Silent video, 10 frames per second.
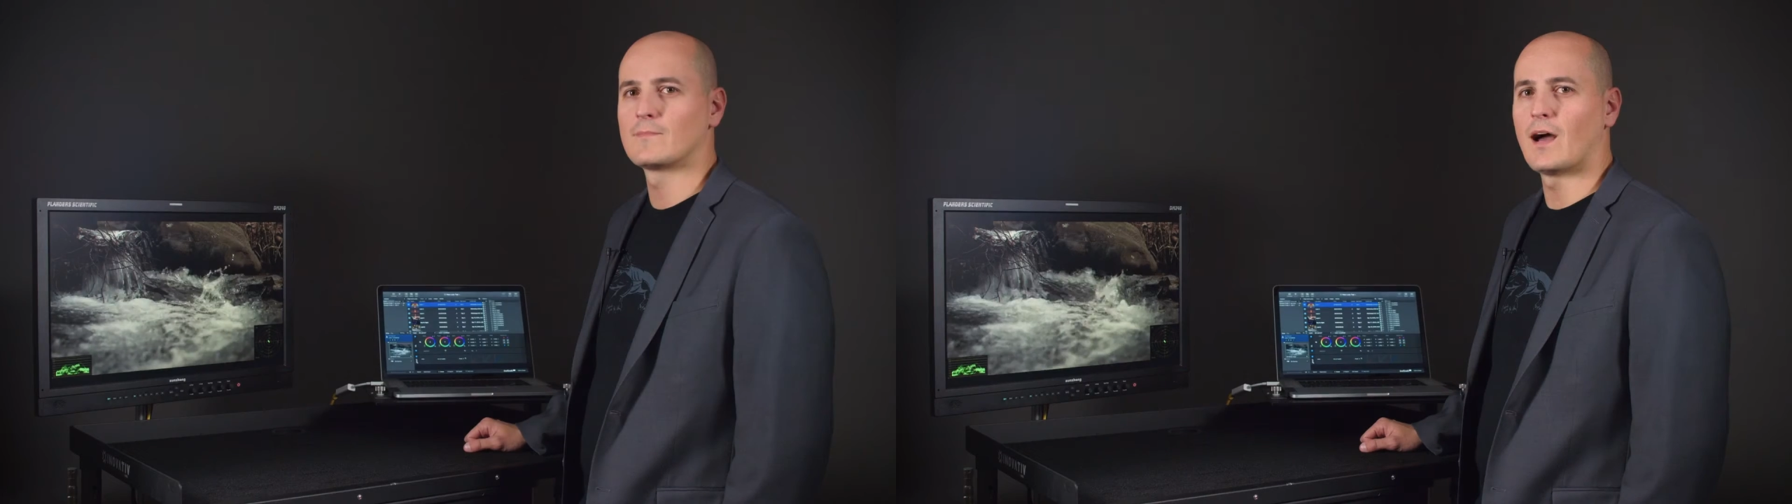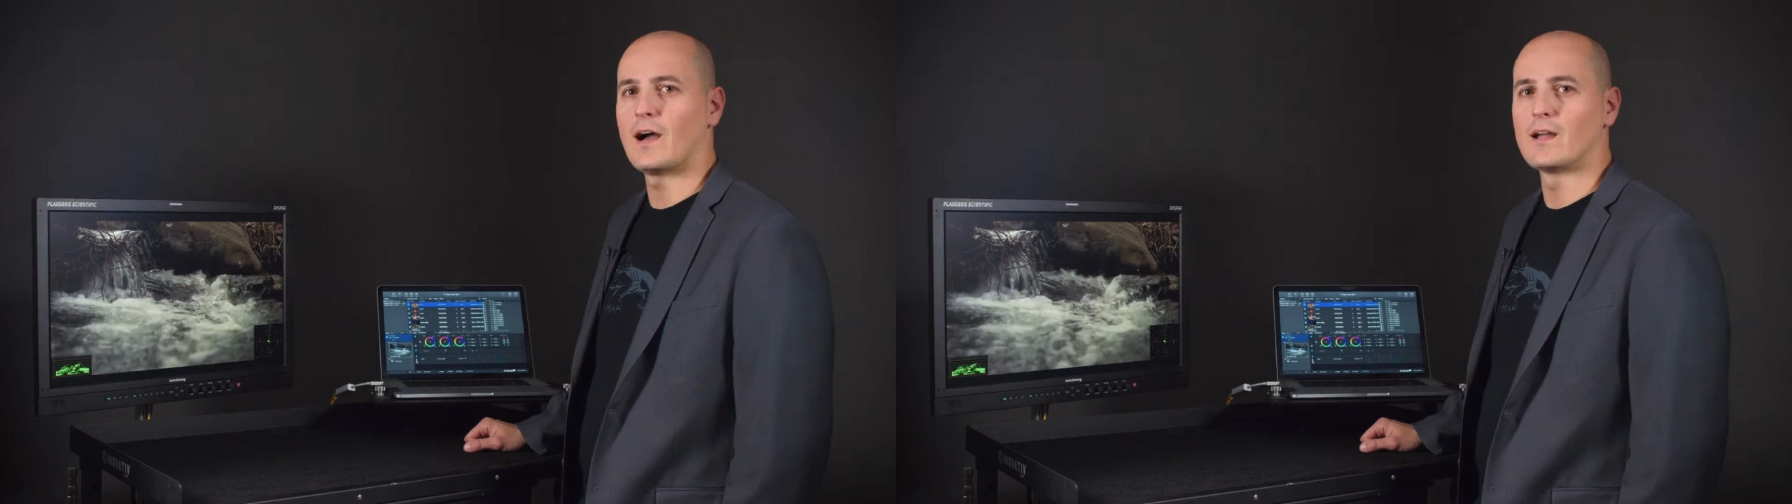
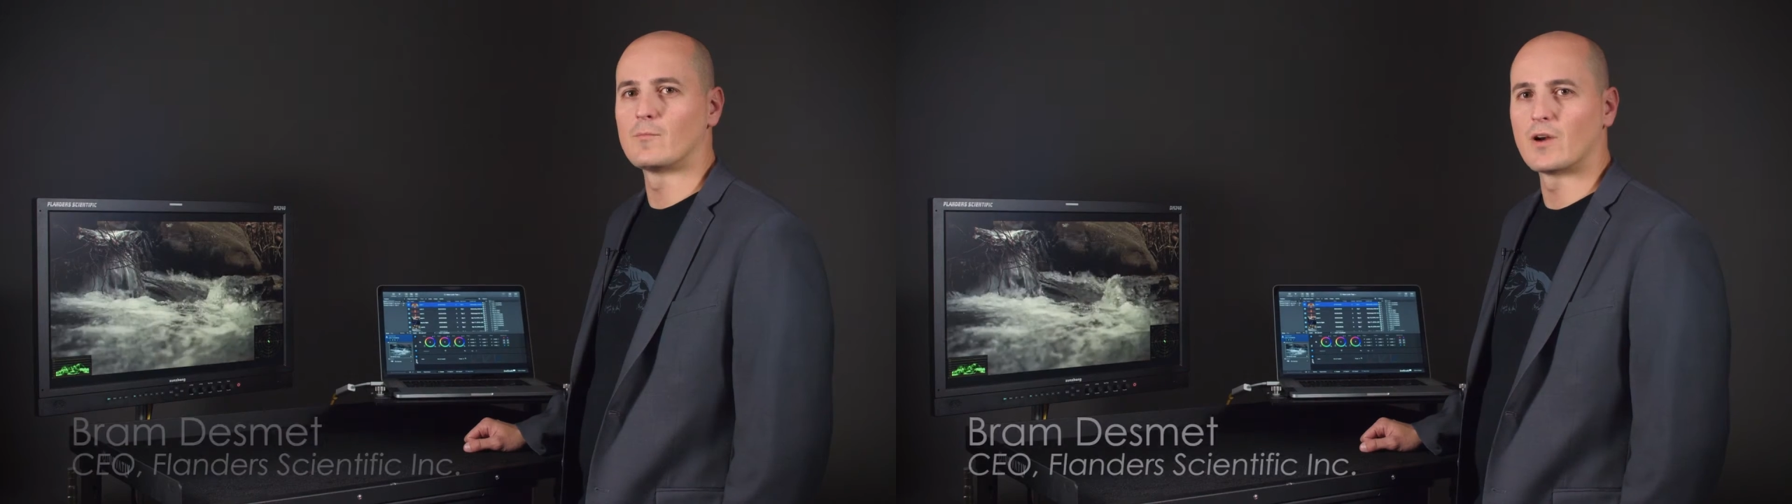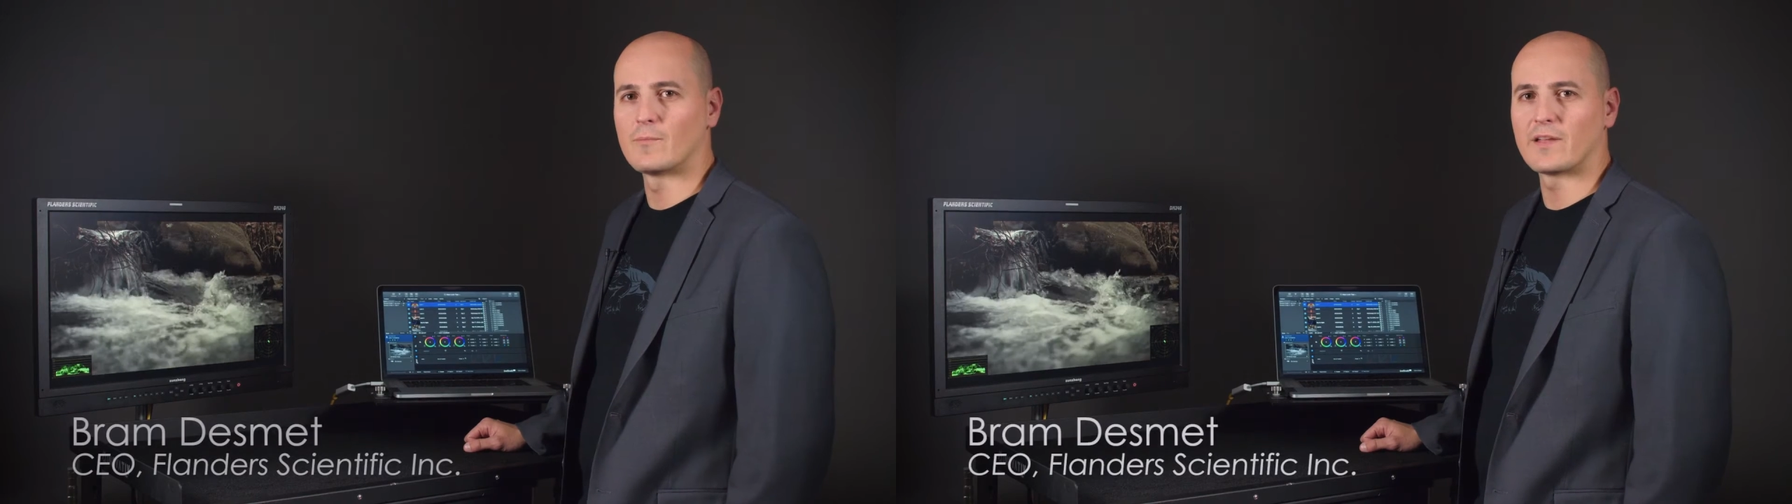Hi,
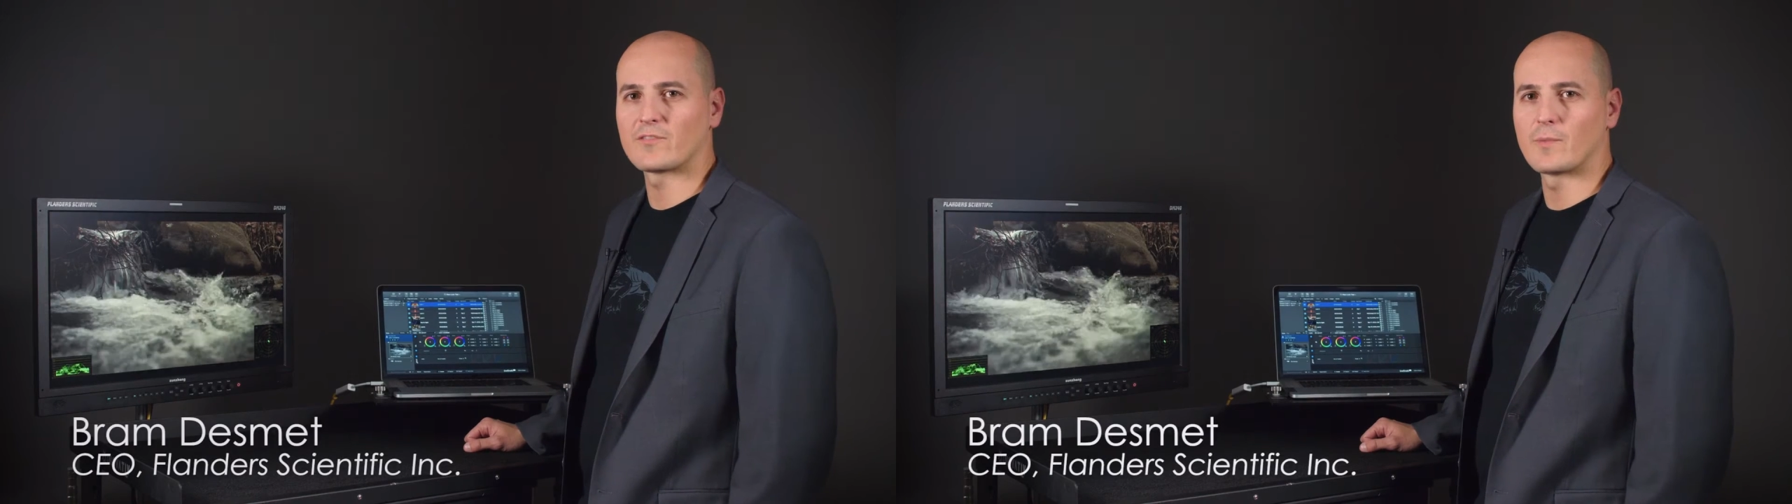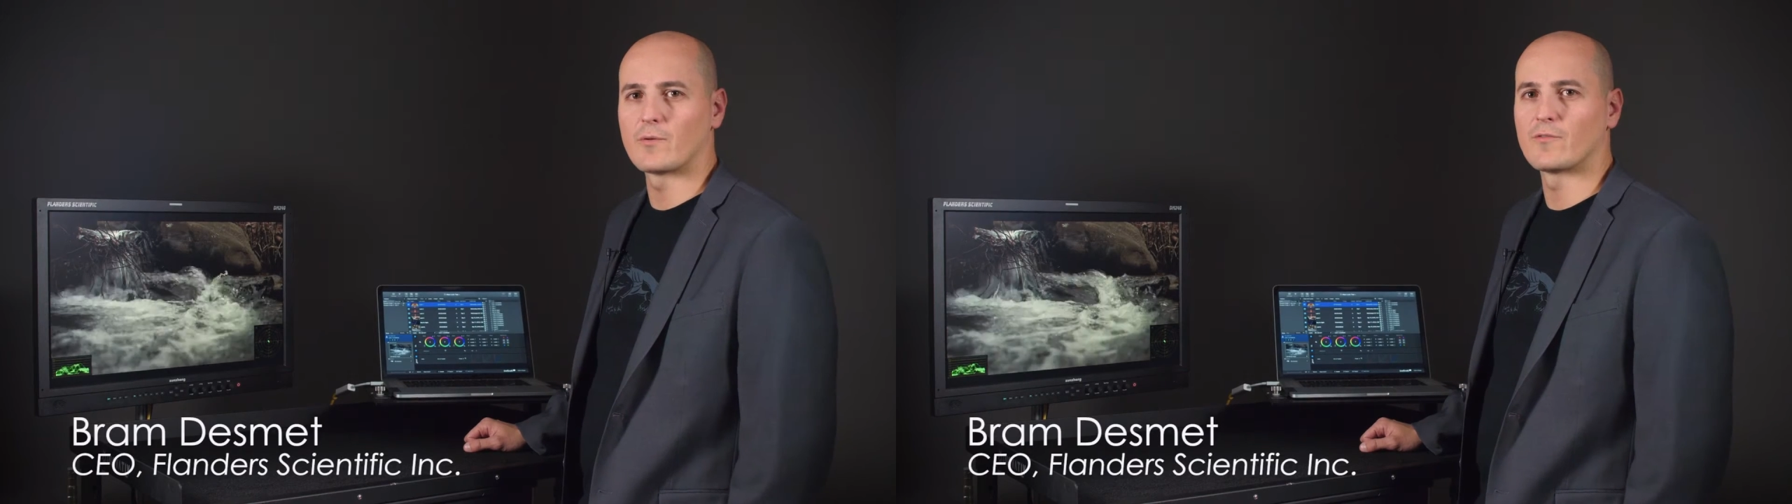I'm Bram
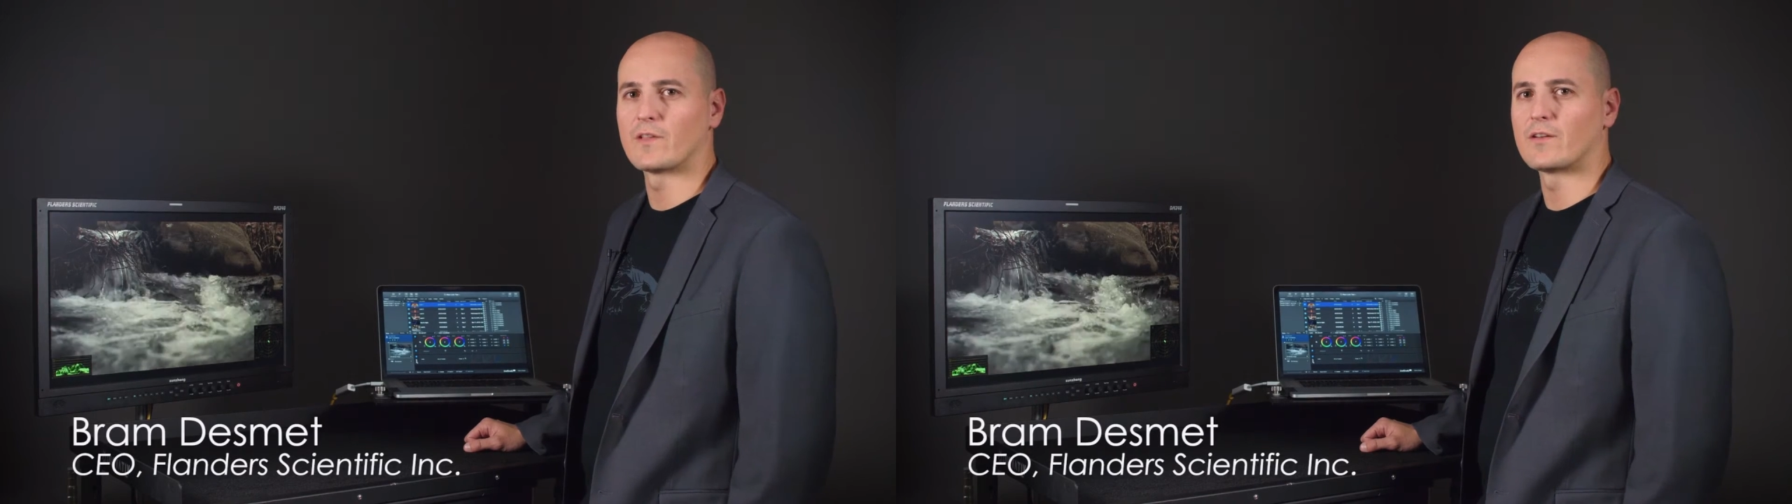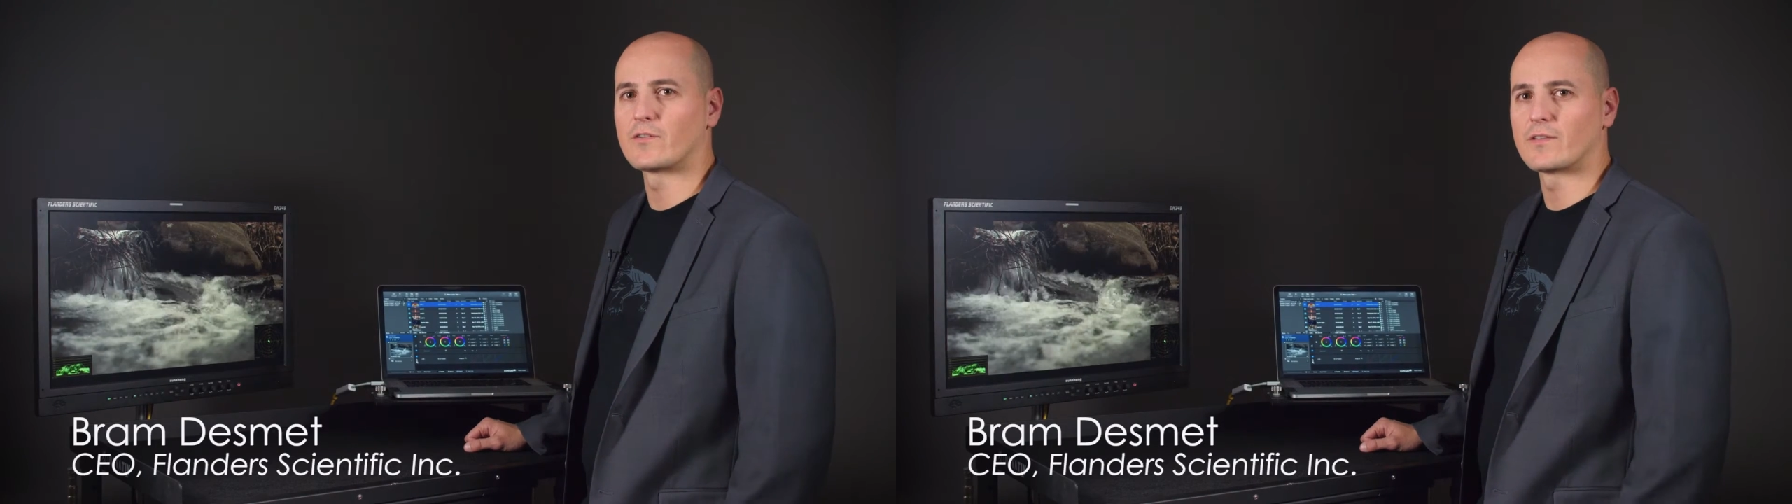Desmet with
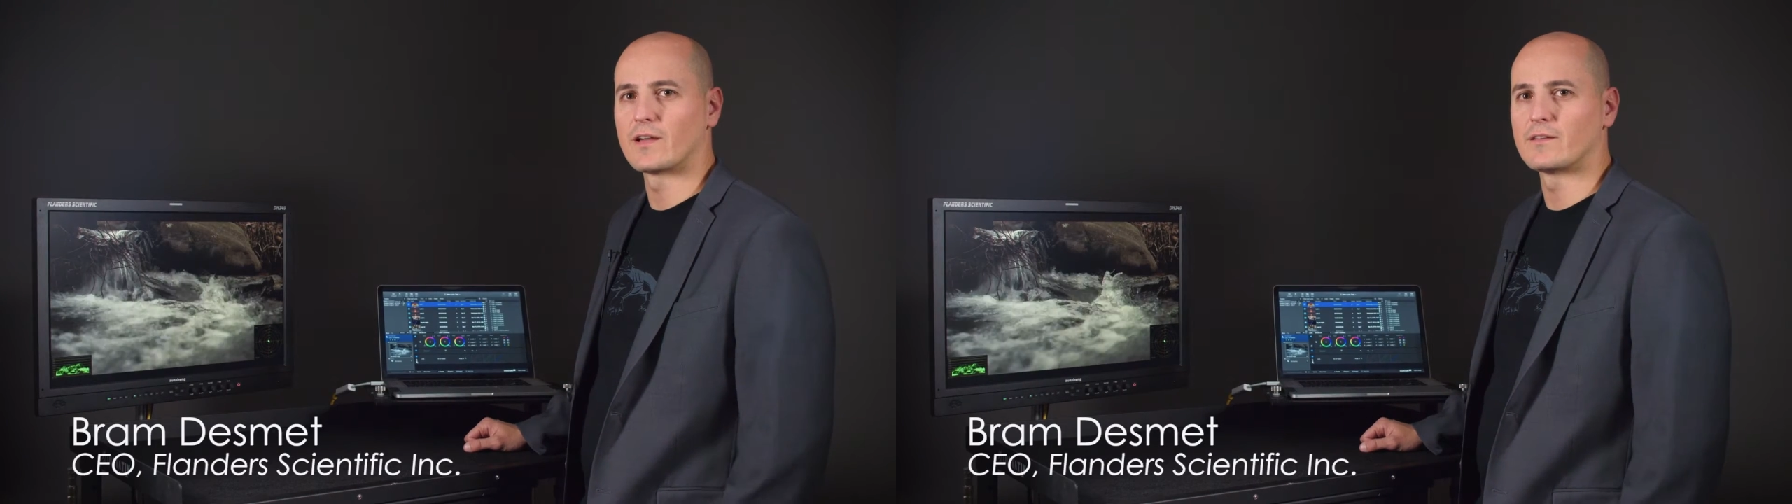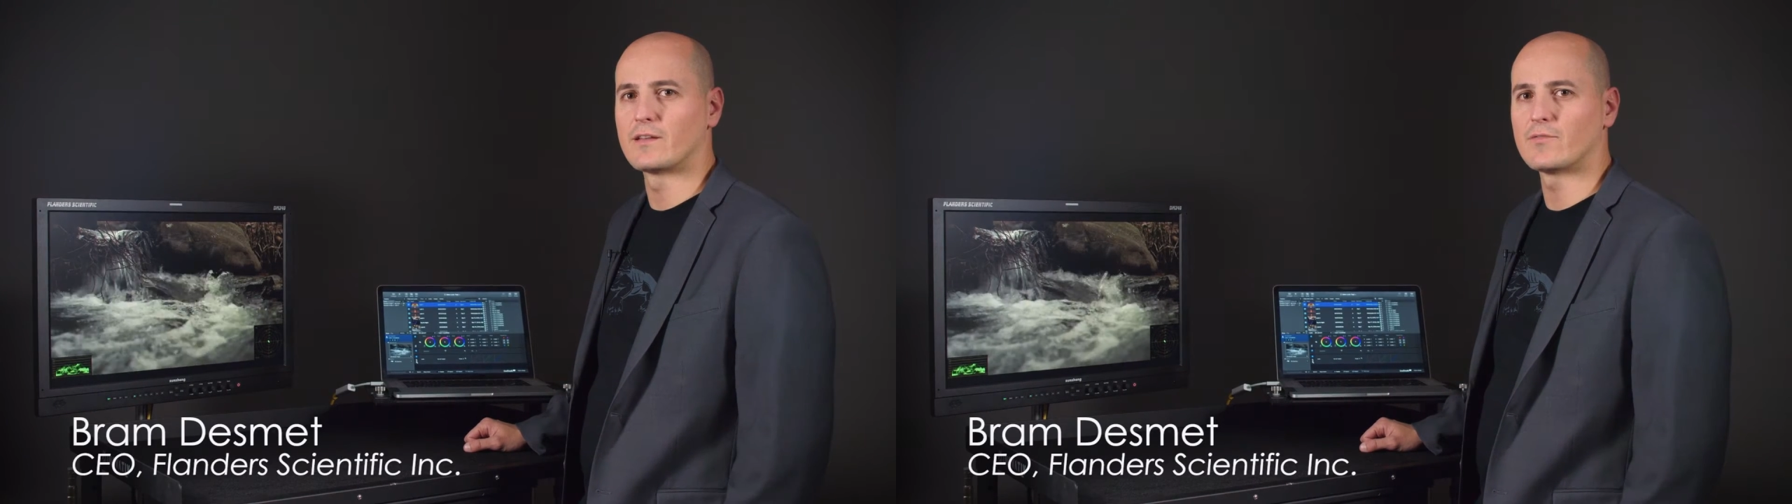Flanders
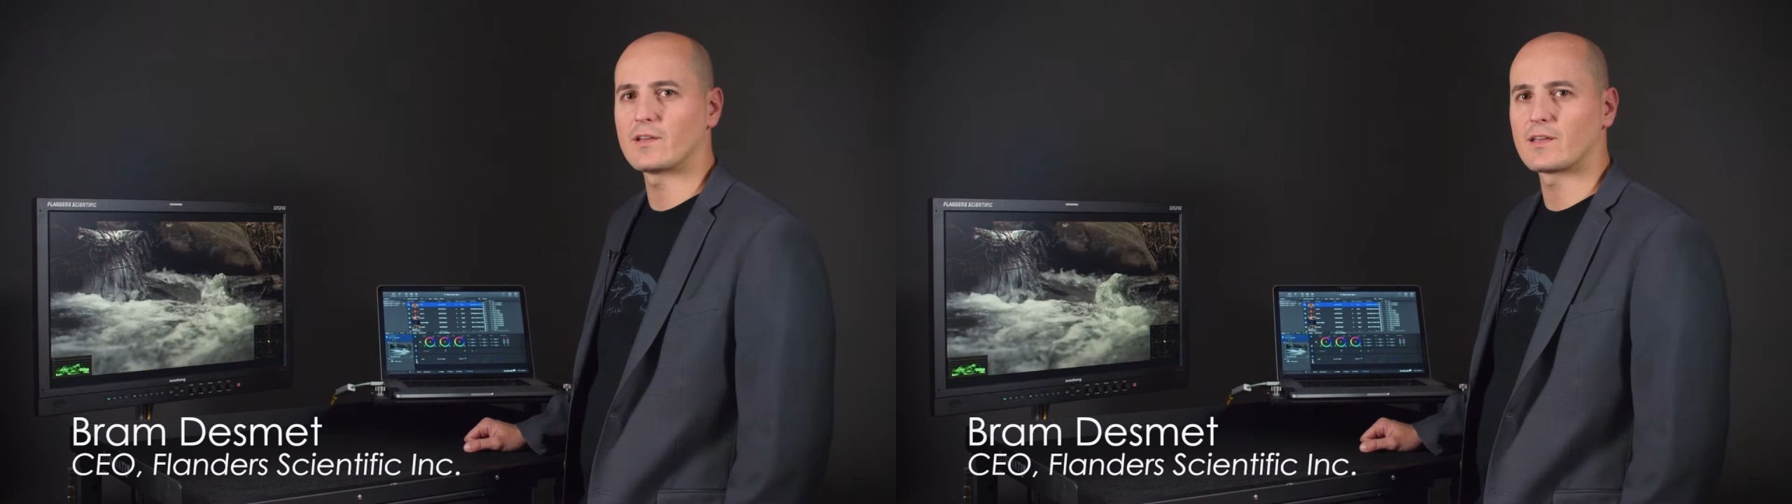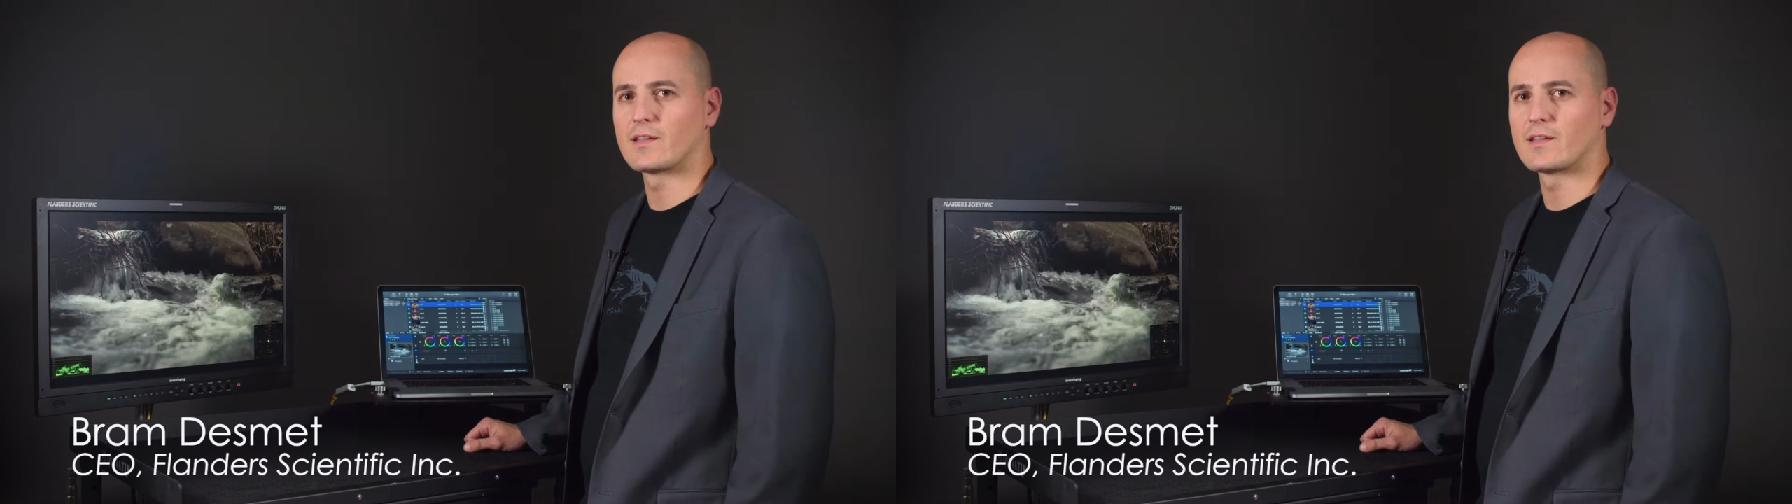Scientific,